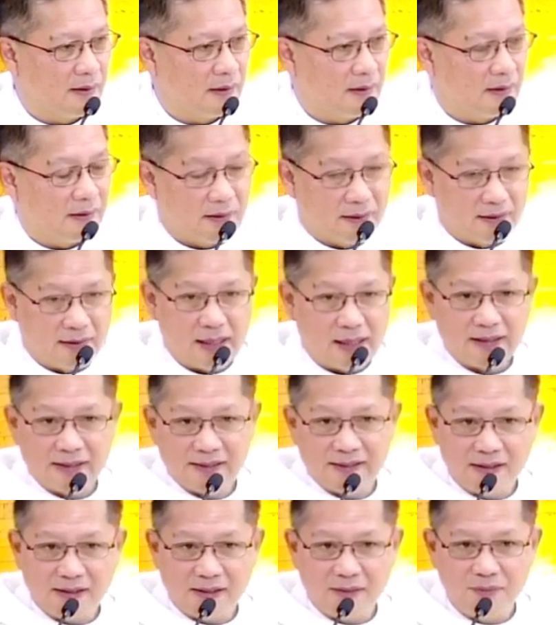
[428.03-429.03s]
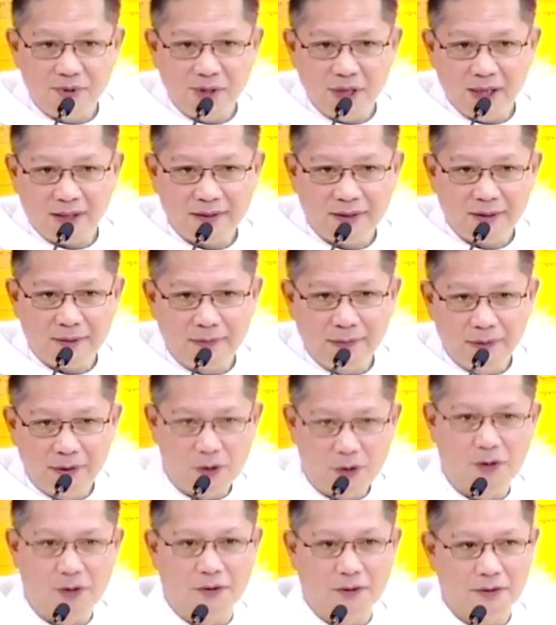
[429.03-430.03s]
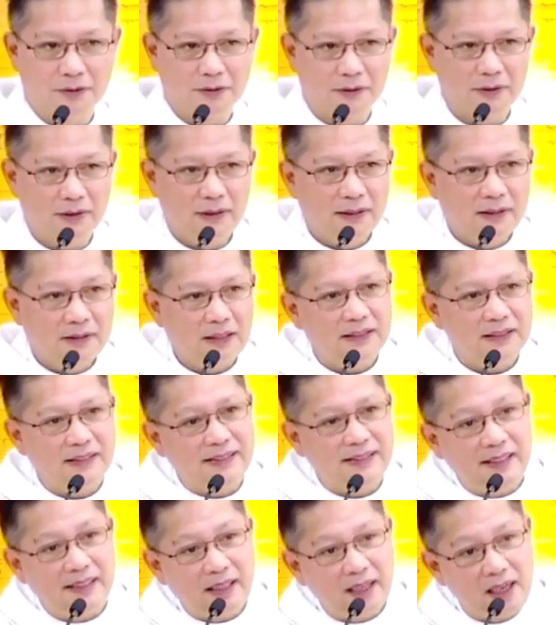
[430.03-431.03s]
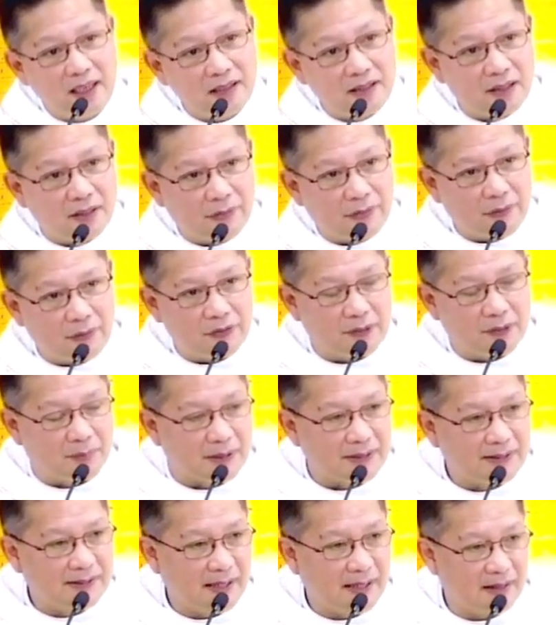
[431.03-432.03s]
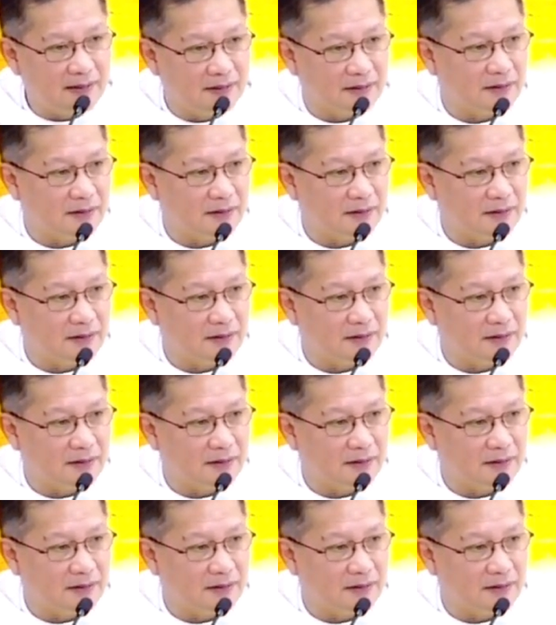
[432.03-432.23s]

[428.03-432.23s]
That is the subjective law. That is the other 50%.